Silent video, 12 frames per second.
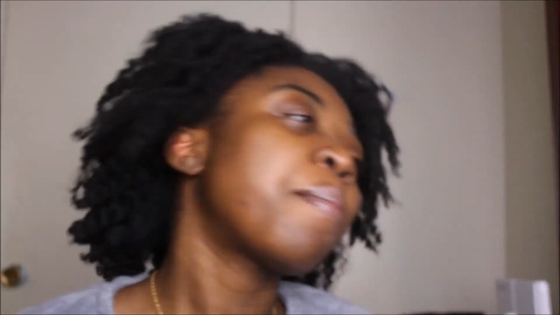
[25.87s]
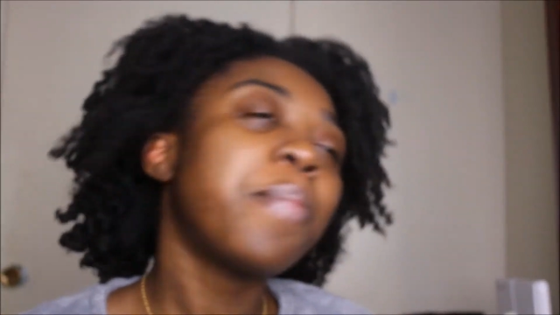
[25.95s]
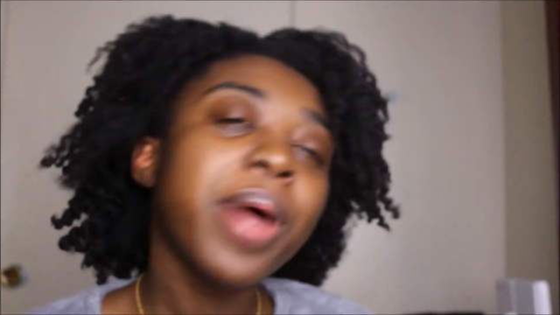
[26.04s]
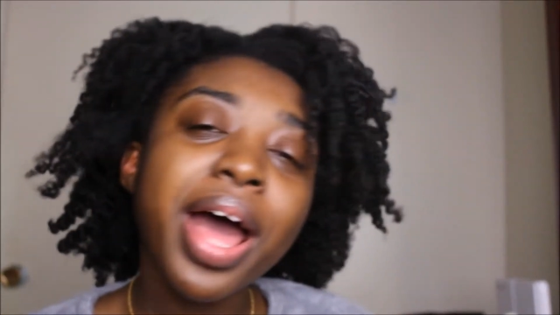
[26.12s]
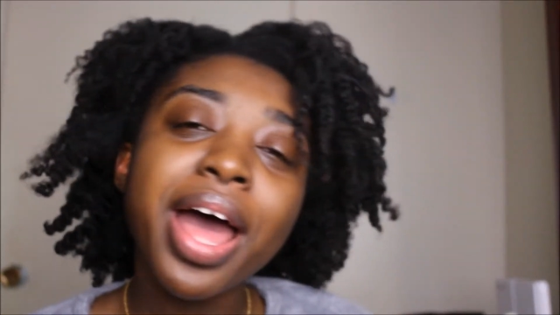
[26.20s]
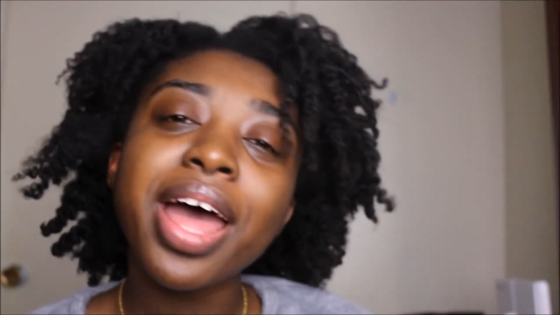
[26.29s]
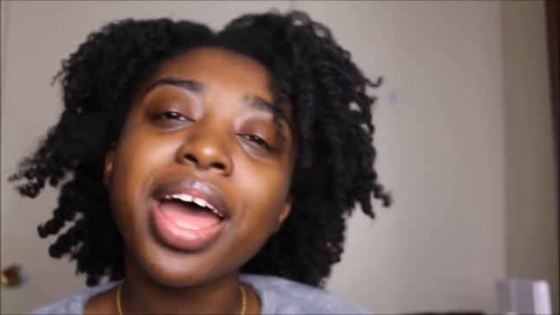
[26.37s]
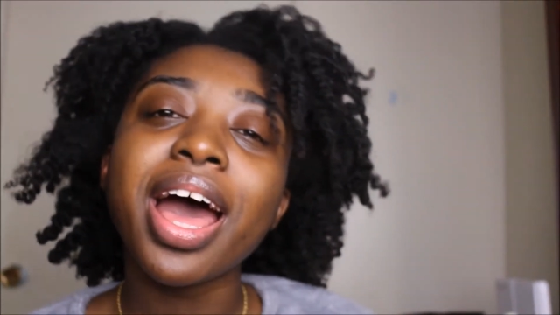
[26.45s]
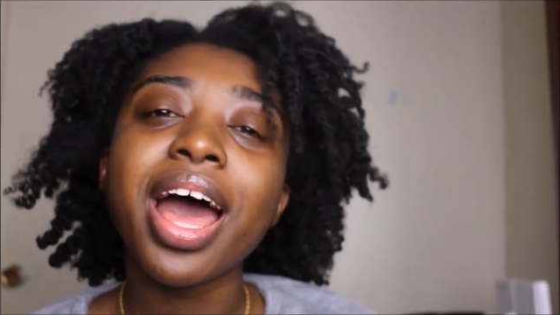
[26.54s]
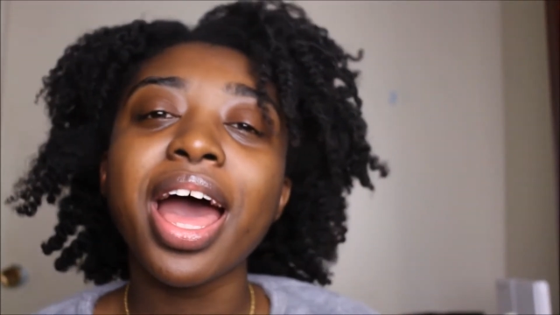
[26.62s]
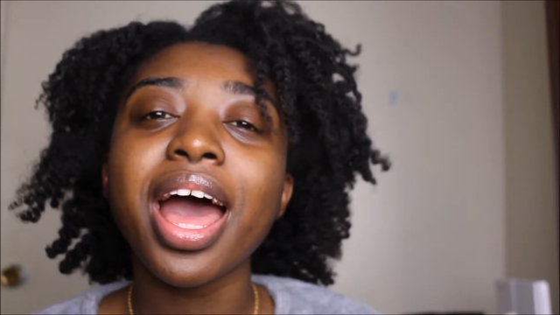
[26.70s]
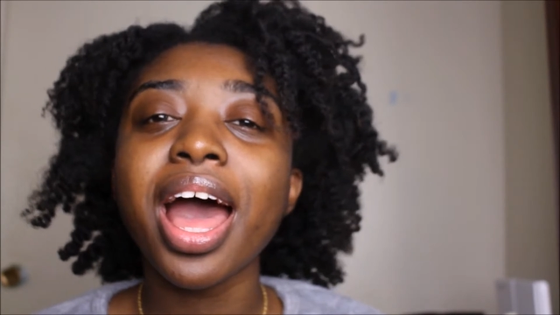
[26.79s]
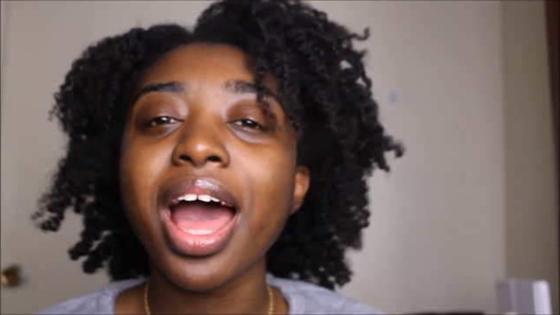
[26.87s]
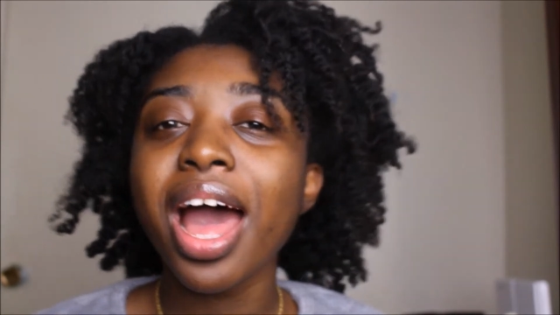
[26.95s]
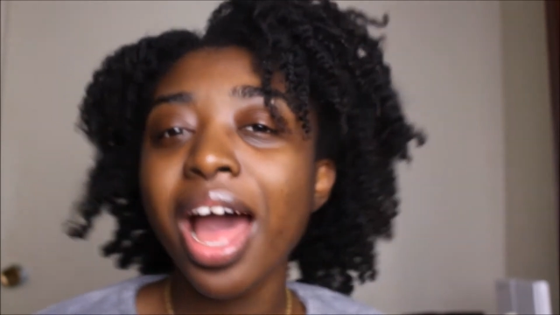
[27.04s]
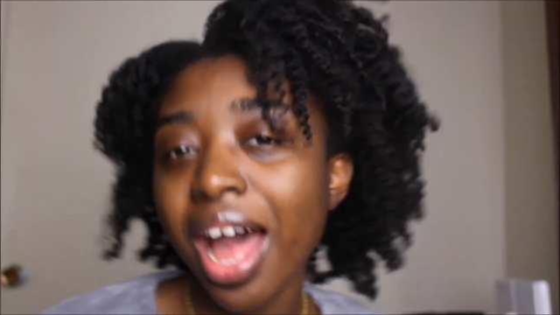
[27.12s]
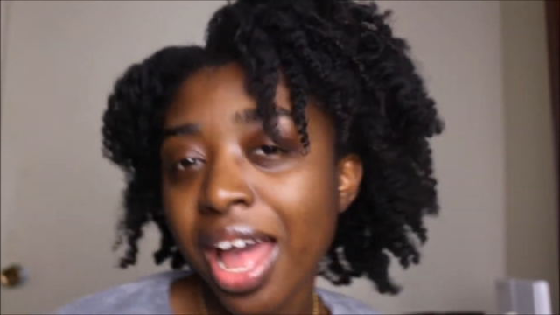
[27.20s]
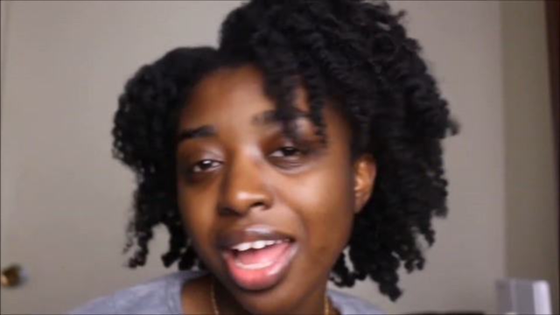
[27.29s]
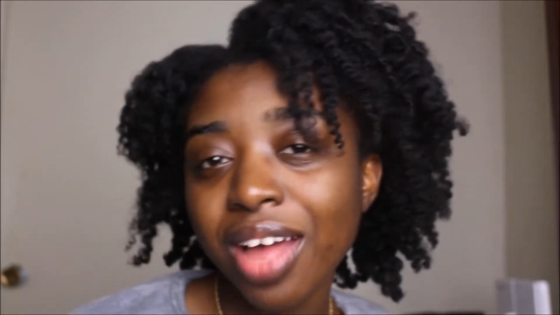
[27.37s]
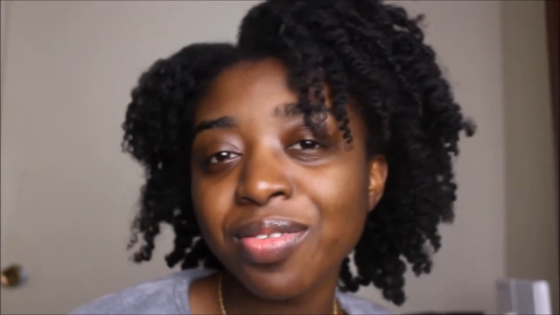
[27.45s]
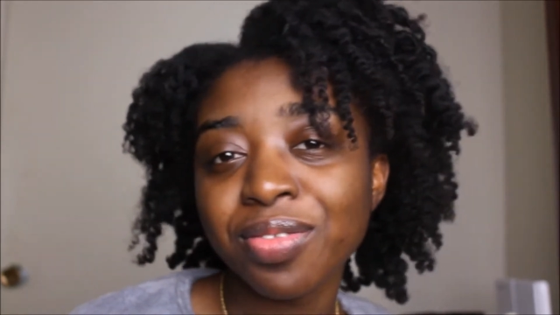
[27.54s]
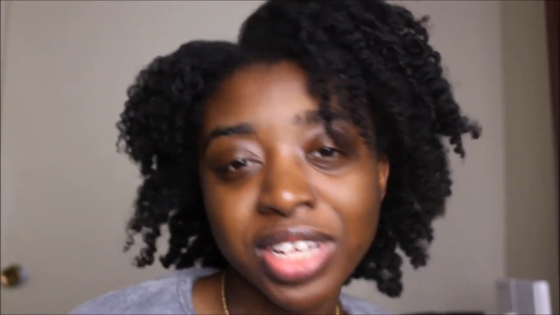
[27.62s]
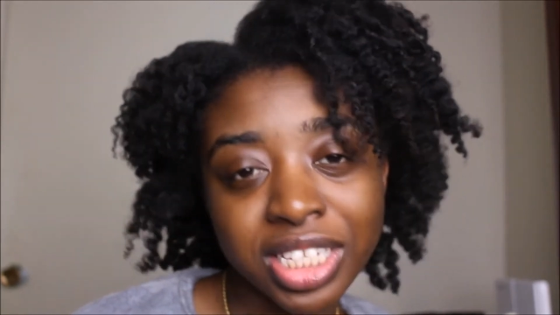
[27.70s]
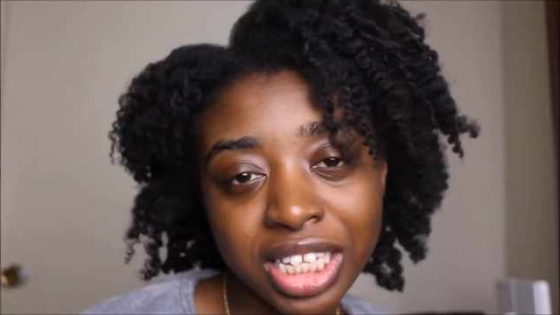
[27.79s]
But I have
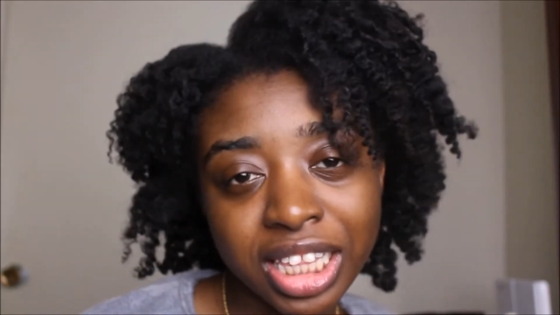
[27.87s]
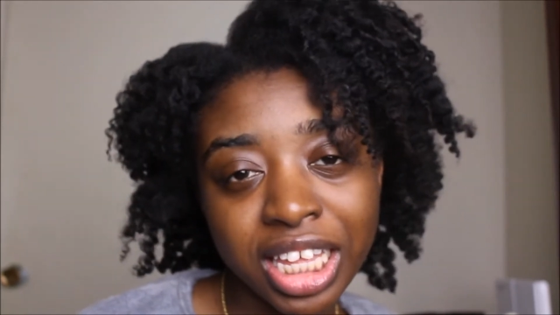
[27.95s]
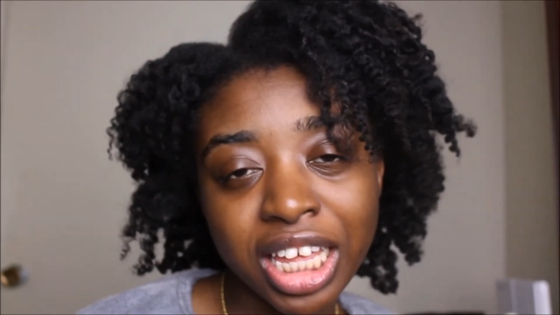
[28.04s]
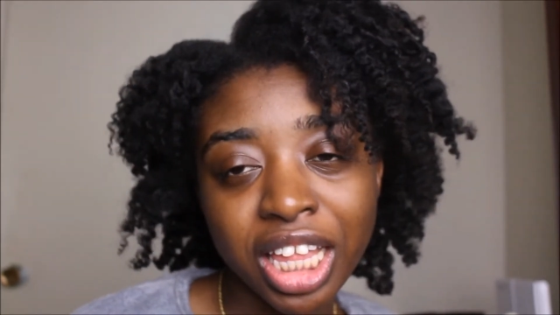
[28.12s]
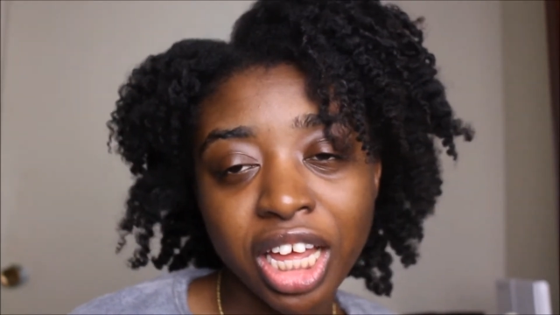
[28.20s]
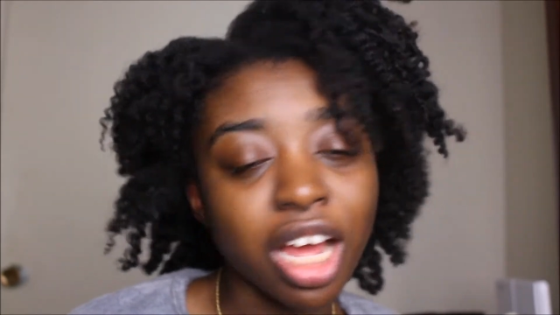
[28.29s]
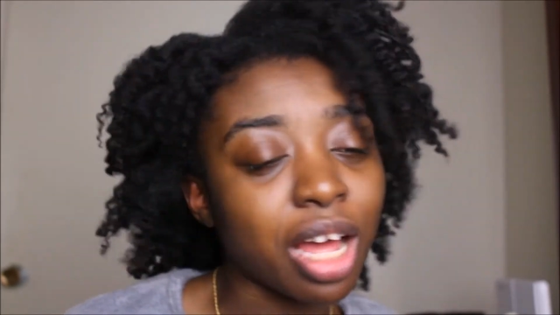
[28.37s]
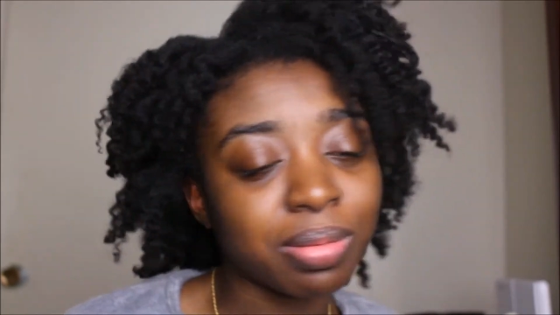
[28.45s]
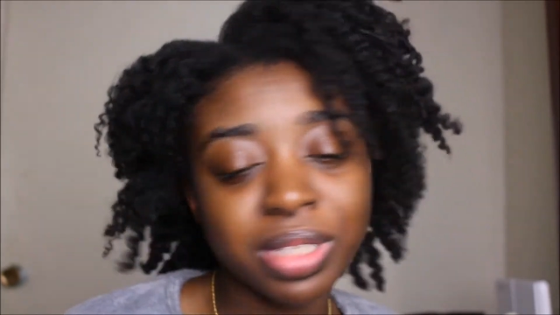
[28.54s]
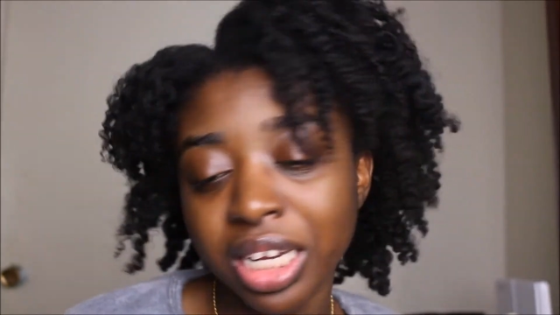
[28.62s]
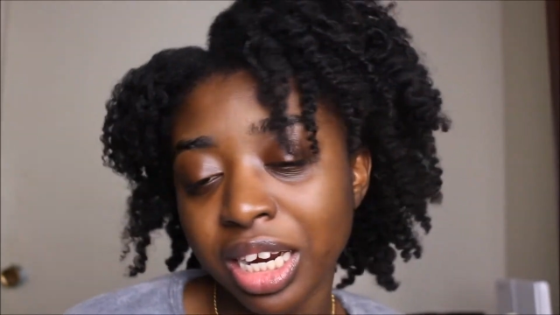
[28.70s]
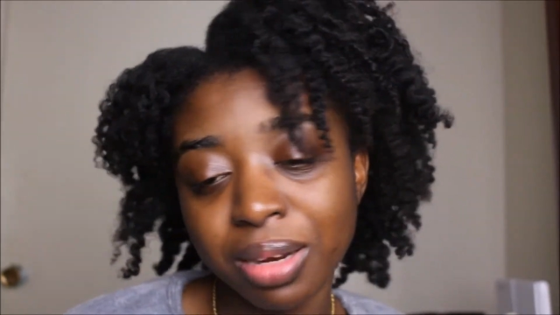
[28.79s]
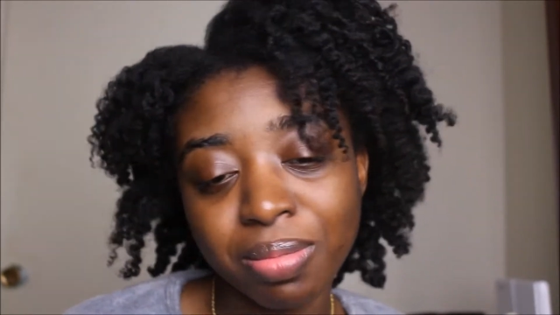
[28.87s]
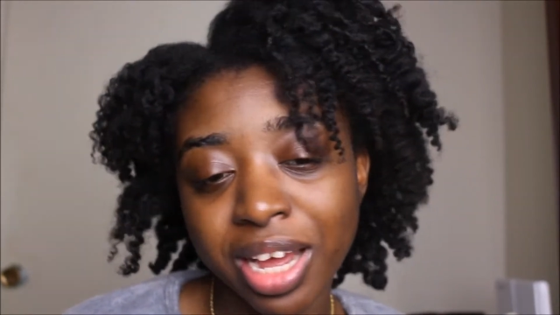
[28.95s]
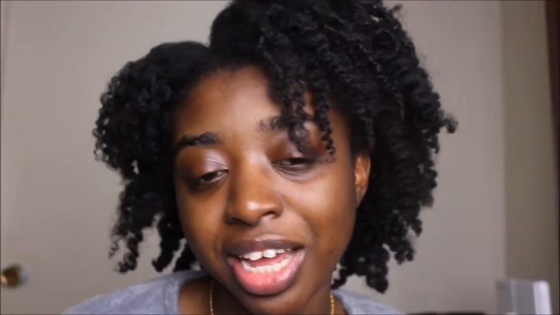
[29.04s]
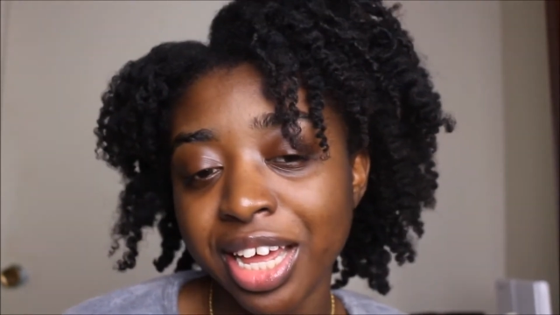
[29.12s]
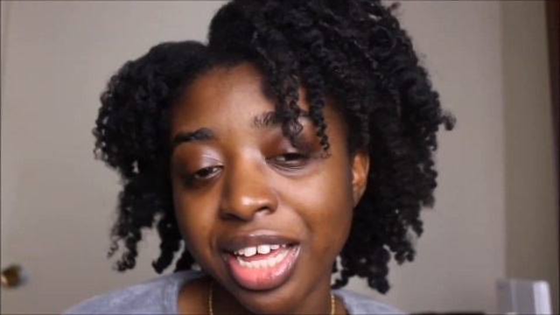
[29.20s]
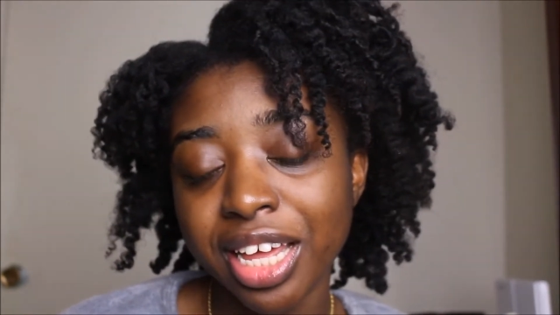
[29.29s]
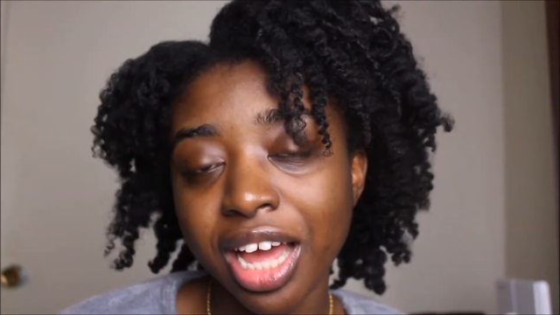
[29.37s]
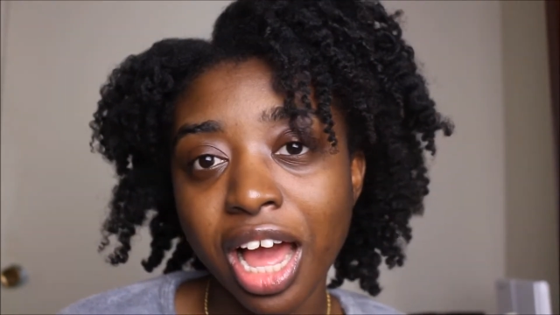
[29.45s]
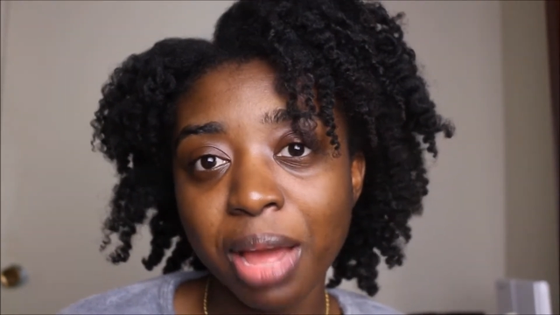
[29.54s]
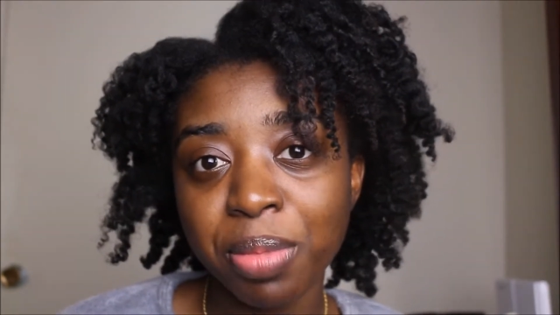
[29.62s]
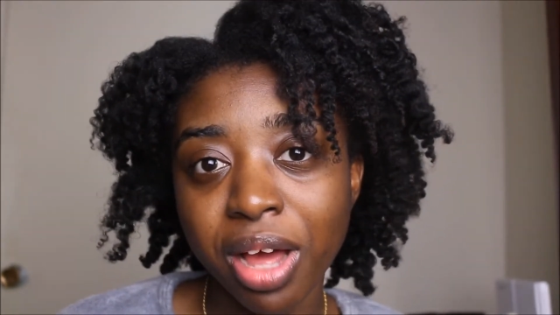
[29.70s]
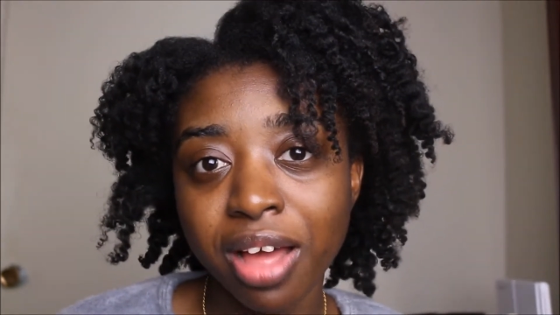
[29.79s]
recently updated my
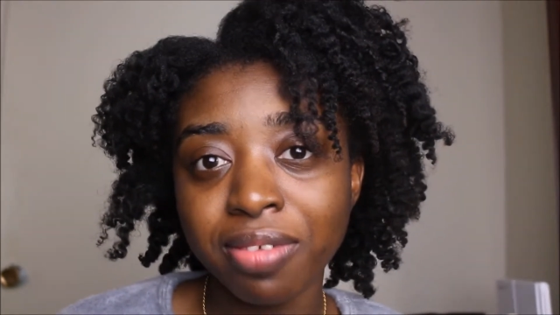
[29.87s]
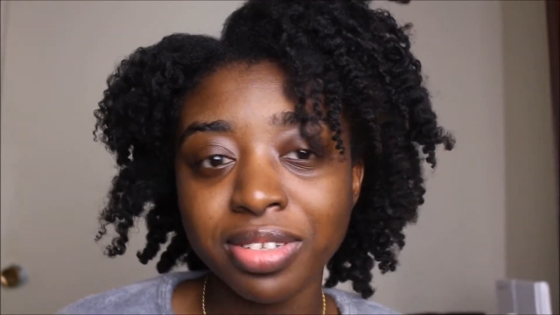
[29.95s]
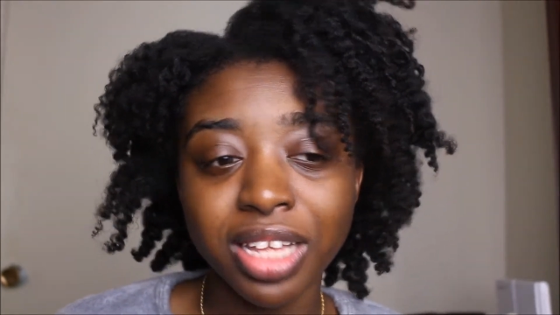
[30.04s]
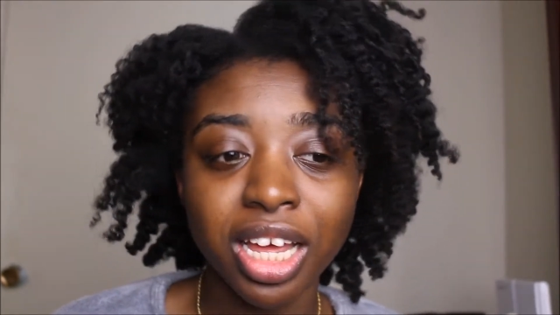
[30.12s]
high puffs.